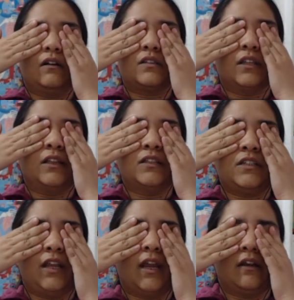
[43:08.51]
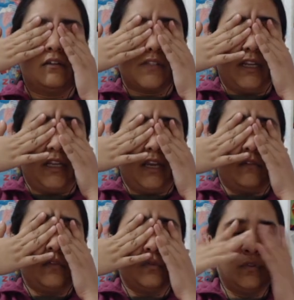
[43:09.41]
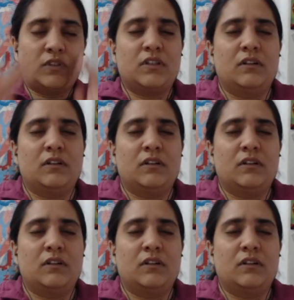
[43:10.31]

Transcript: Chanda ji and Jenny have used